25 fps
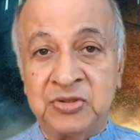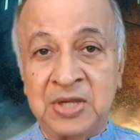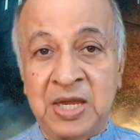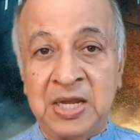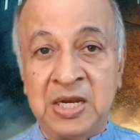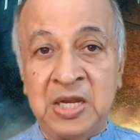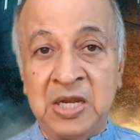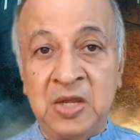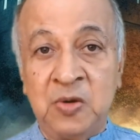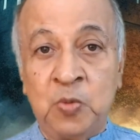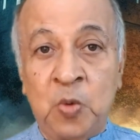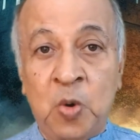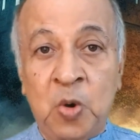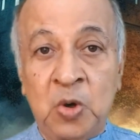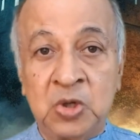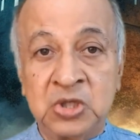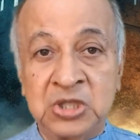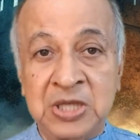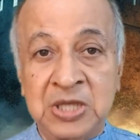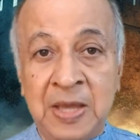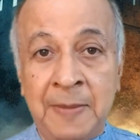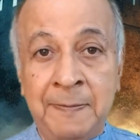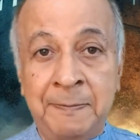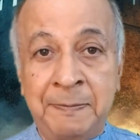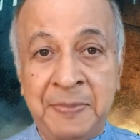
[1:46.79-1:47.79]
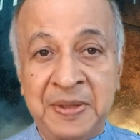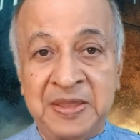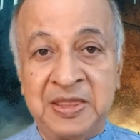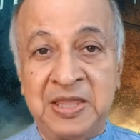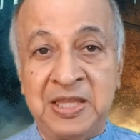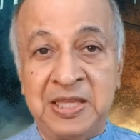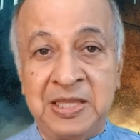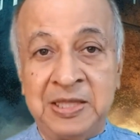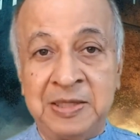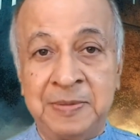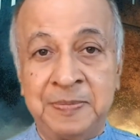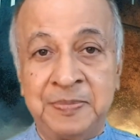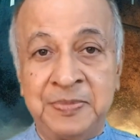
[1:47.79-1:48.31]
and evokes
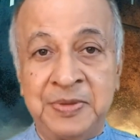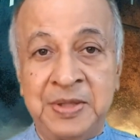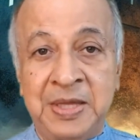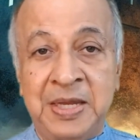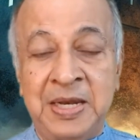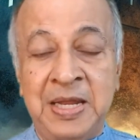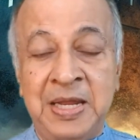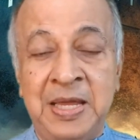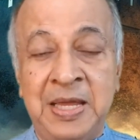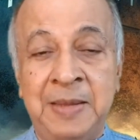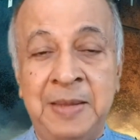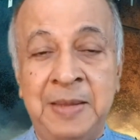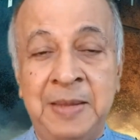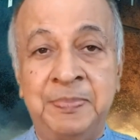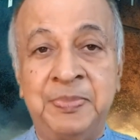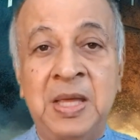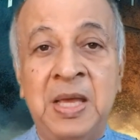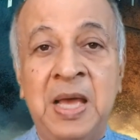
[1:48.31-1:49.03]
empathy in him